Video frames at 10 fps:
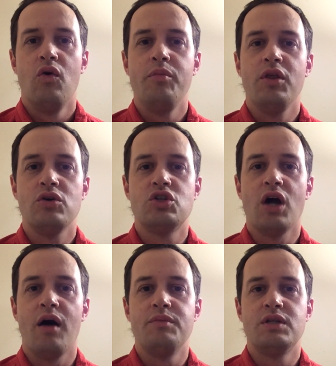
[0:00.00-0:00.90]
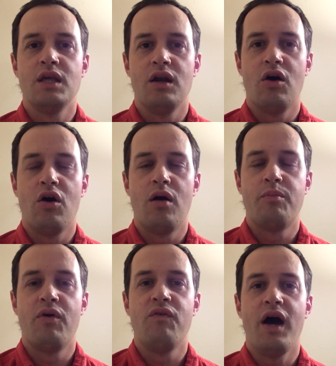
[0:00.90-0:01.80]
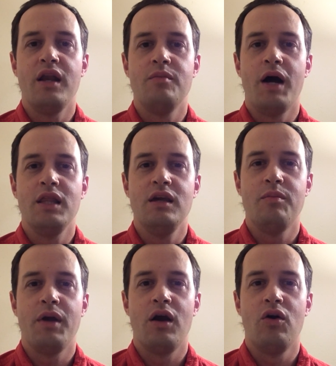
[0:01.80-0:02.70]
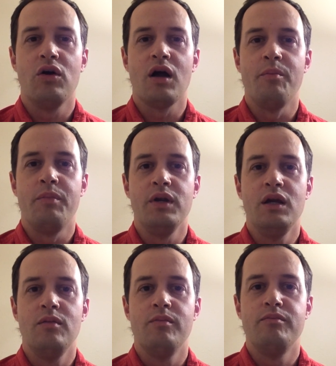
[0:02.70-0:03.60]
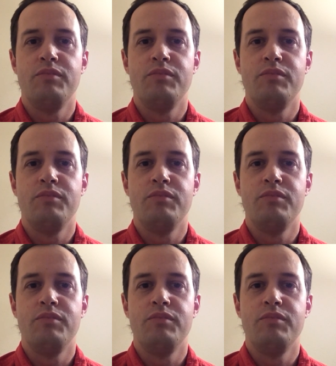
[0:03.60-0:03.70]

will be those jobs that are provided by the apparel company